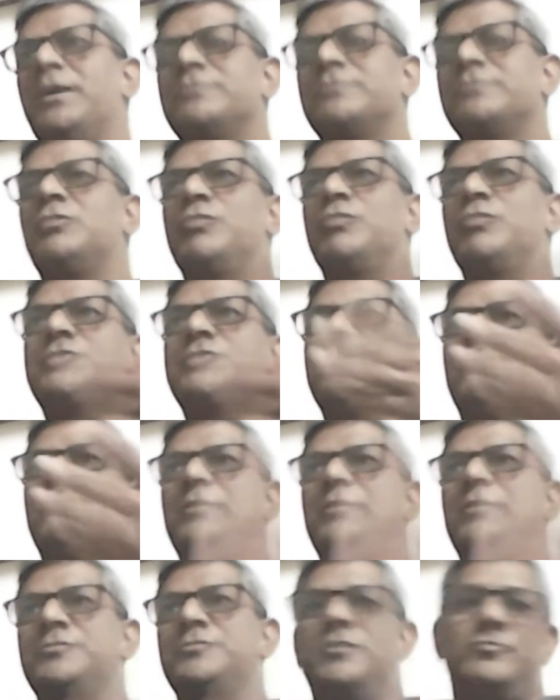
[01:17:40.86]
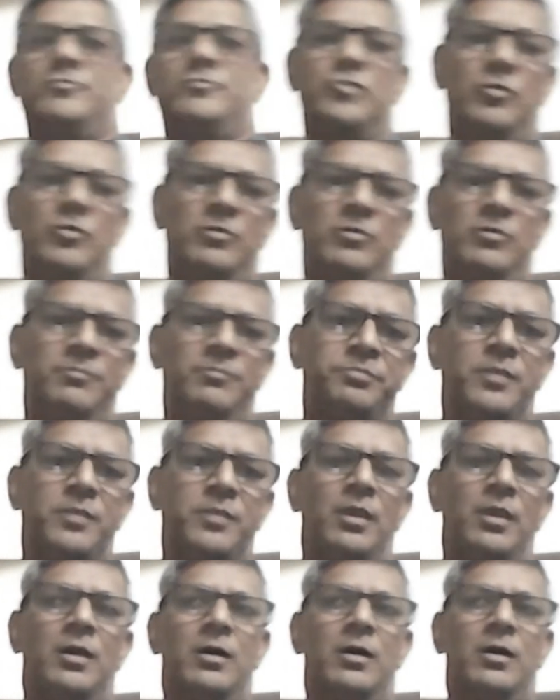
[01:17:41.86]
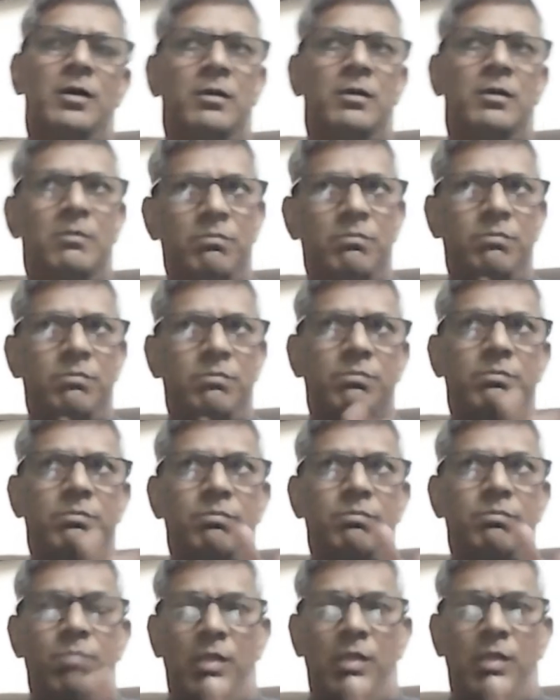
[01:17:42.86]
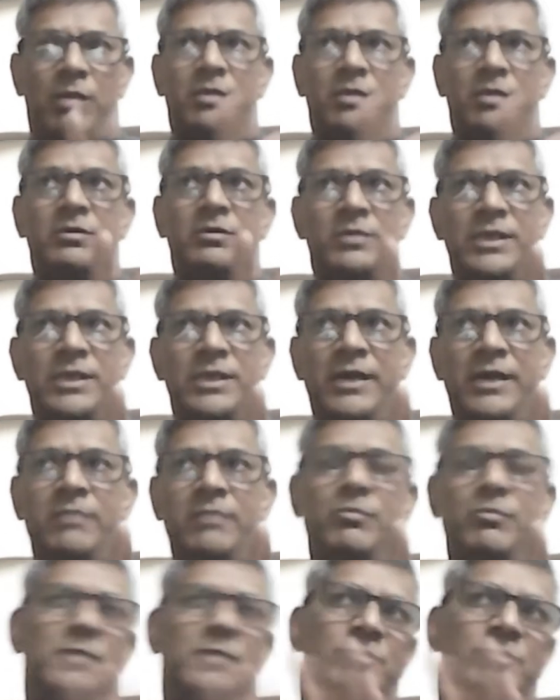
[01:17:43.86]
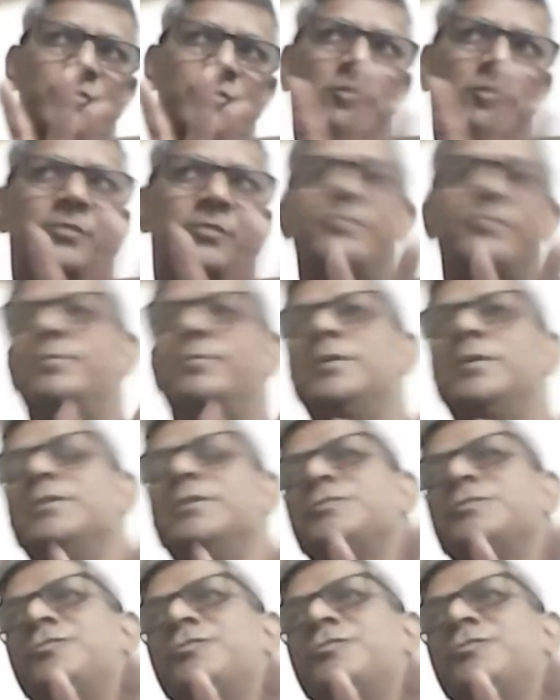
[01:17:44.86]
It's a question of culture. So here, when we talk of